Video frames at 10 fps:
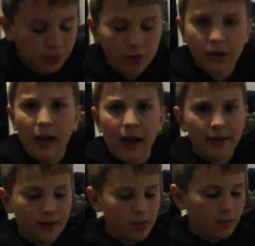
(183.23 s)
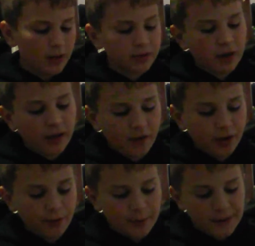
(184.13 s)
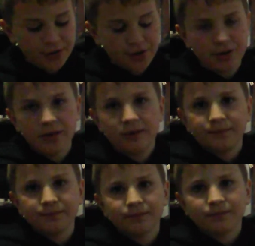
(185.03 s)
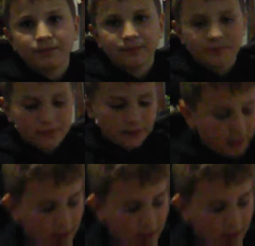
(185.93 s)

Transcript: You already had it. Want to try fiery peach? Yeah. Okay. Can